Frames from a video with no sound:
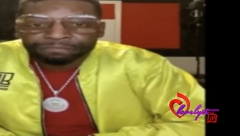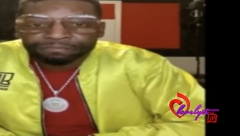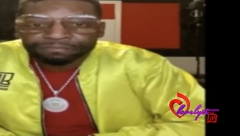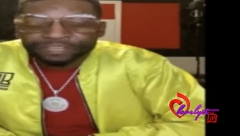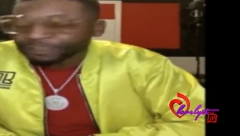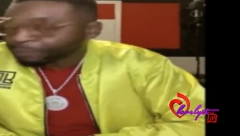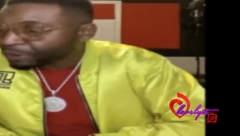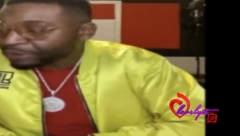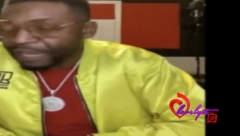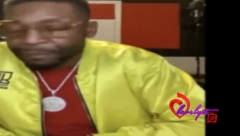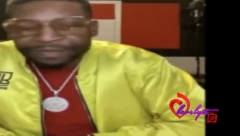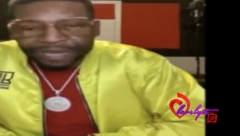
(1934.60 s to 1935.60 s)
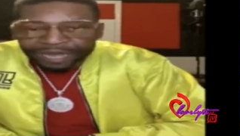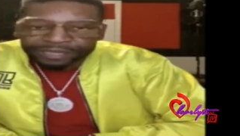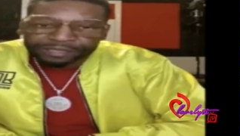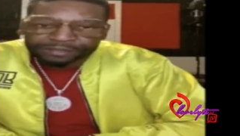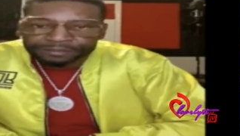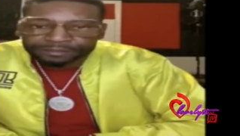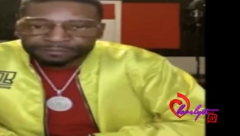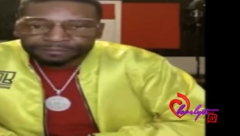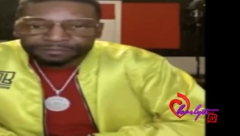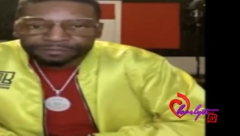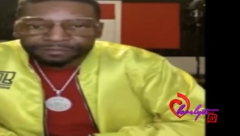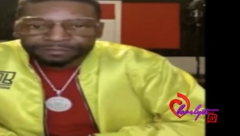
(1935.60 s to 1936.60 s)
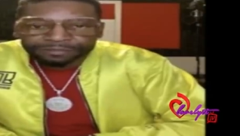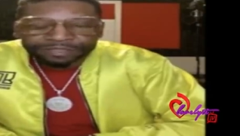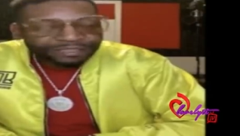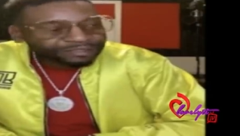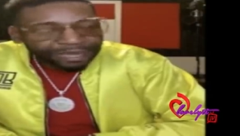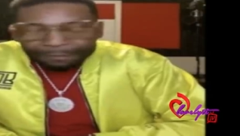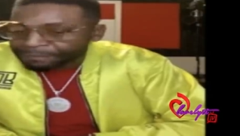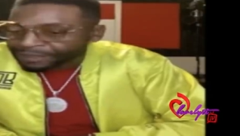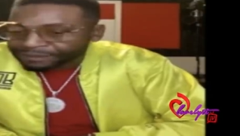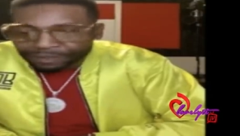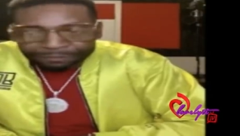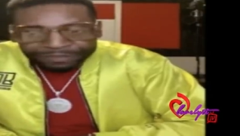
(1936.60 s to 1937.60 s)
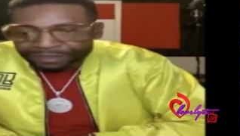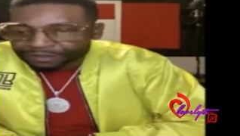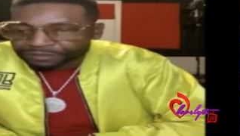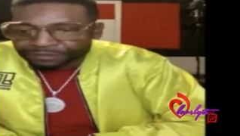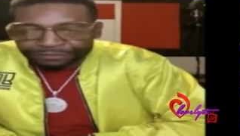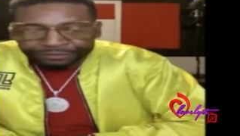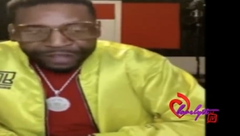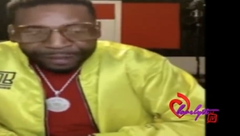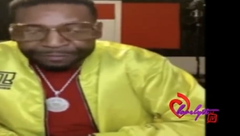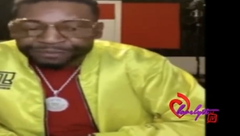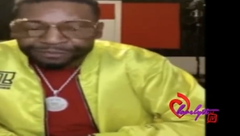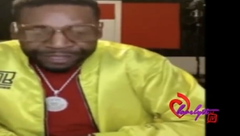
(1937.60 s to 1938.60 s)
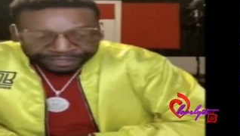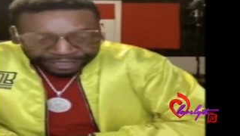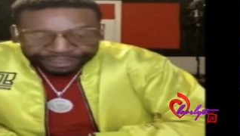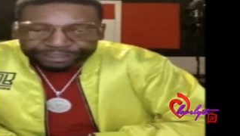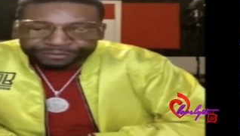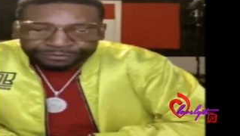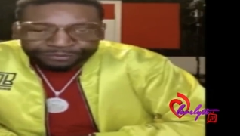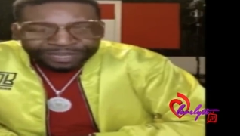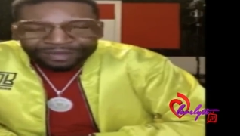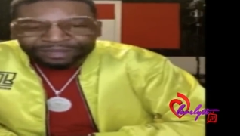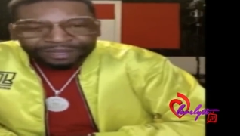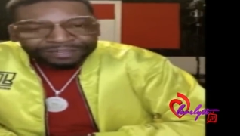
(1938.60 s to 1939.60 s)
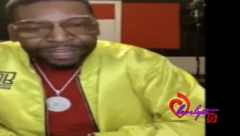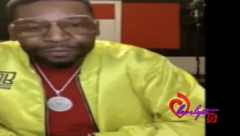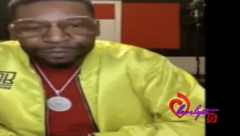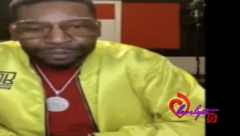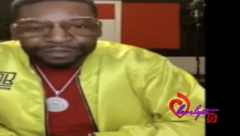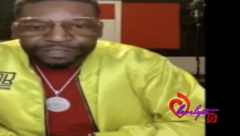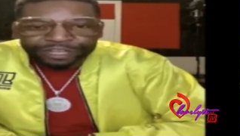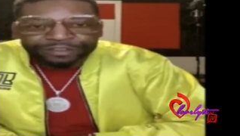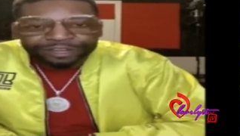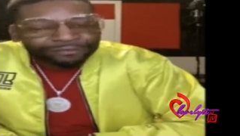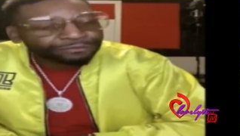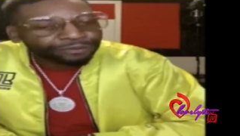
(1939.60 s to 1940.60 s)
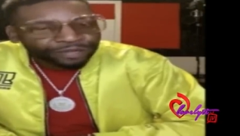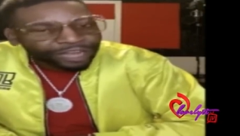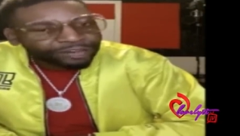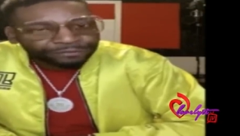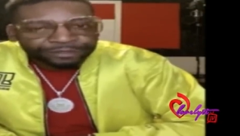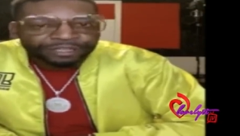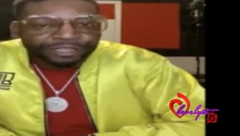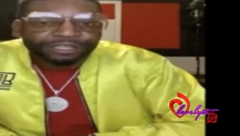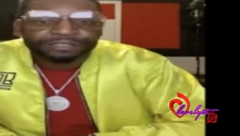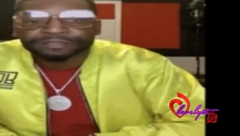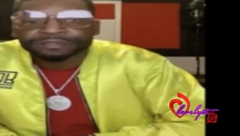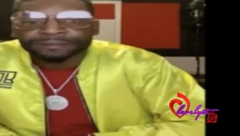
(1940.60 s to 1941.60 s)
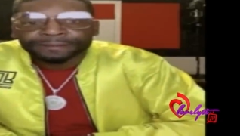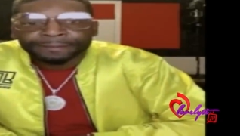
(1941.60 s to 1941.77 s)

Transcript: Let's put that behind us. Let's not mess up this family vacation that we put together and for the kids.